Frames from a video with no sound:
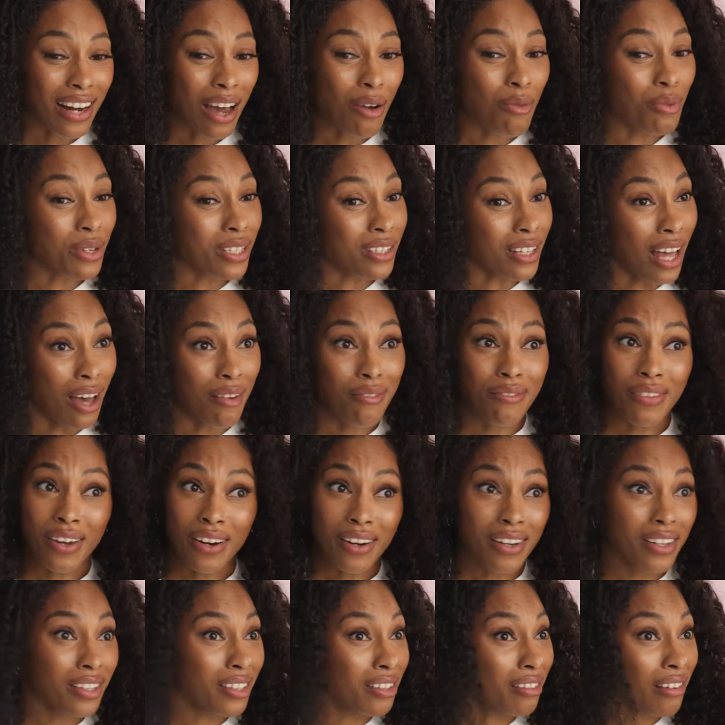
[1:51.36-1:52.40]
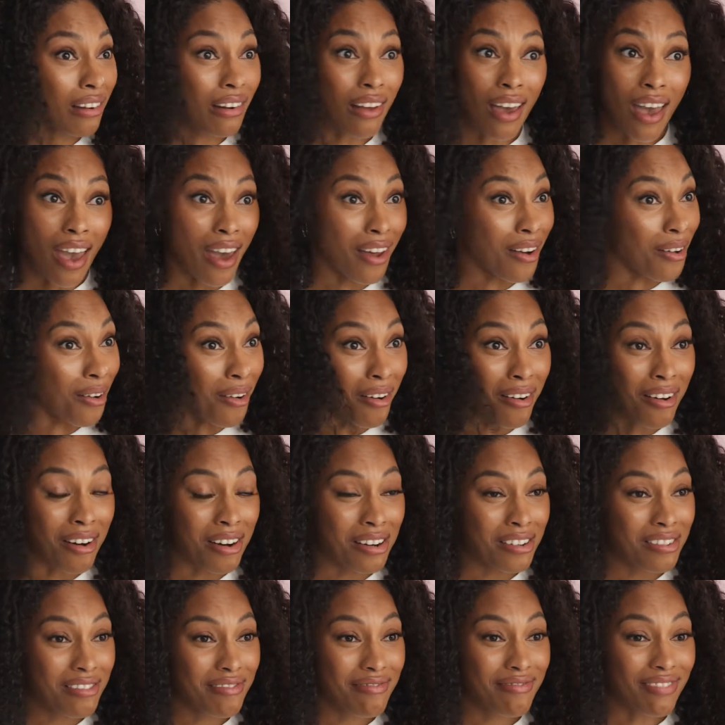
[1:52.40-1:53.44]
I was not very good at
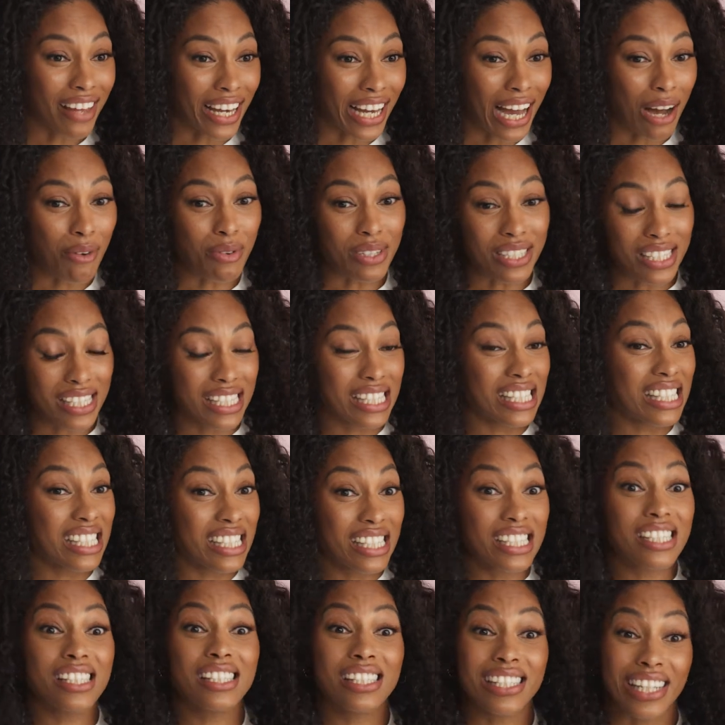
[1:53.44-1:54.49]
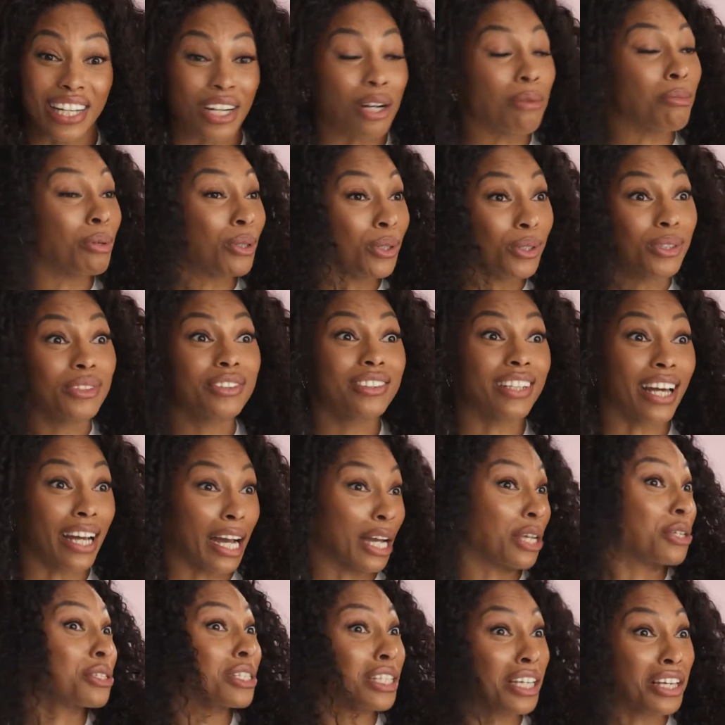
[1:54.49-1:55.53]
all. Like I was terrible. Like I
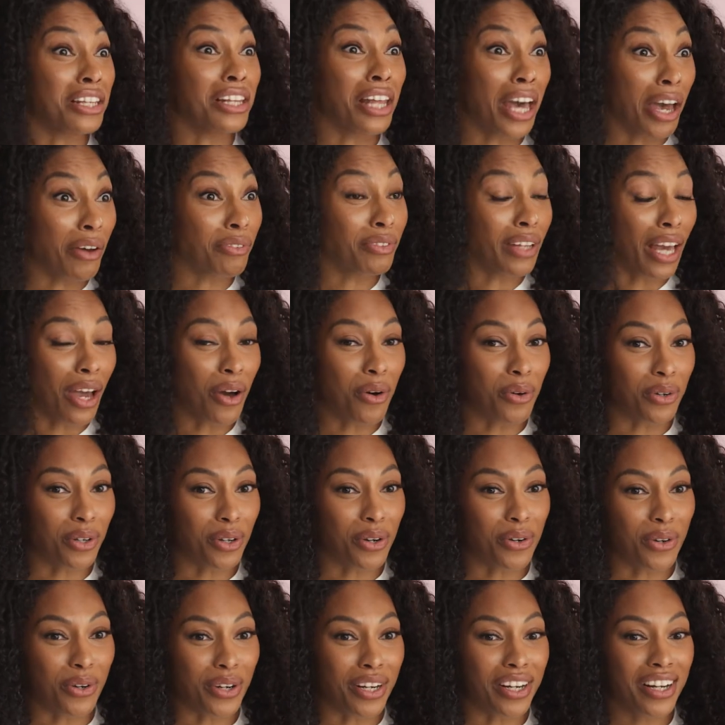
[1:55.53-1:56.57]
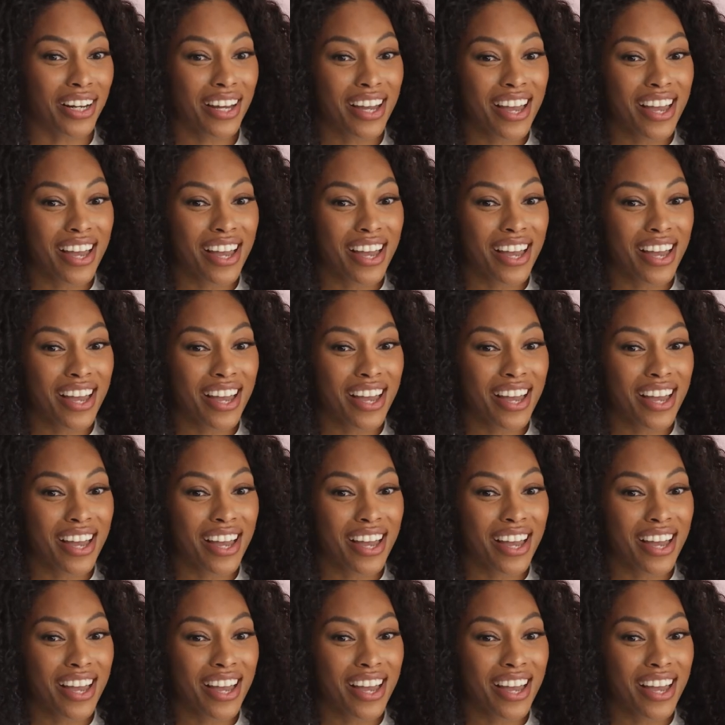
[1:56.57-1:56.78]
used to get laughed at on the court.